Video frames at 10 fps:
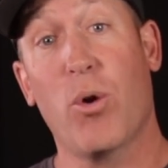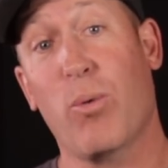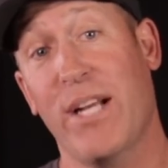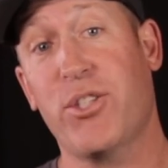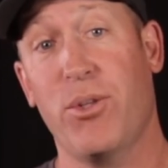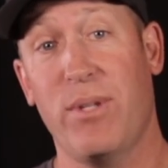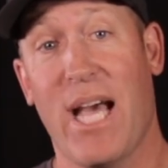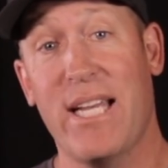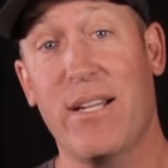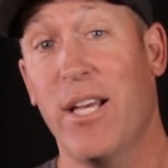Rancho
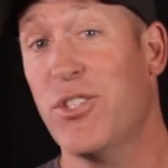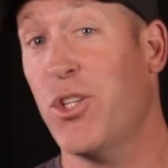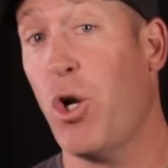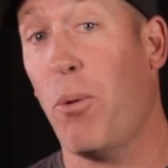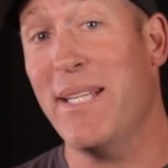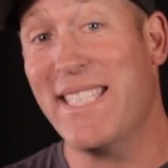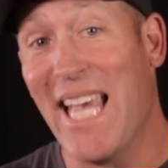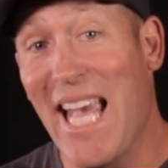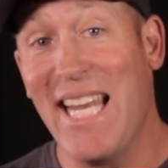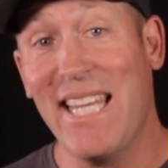United, so you don't miss
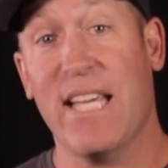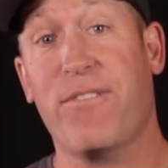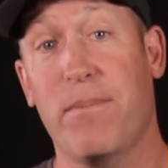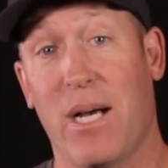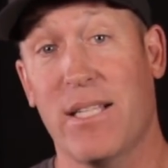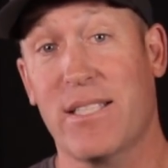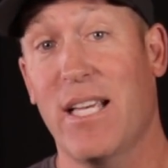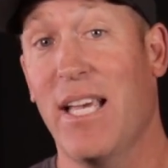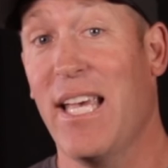anything from us,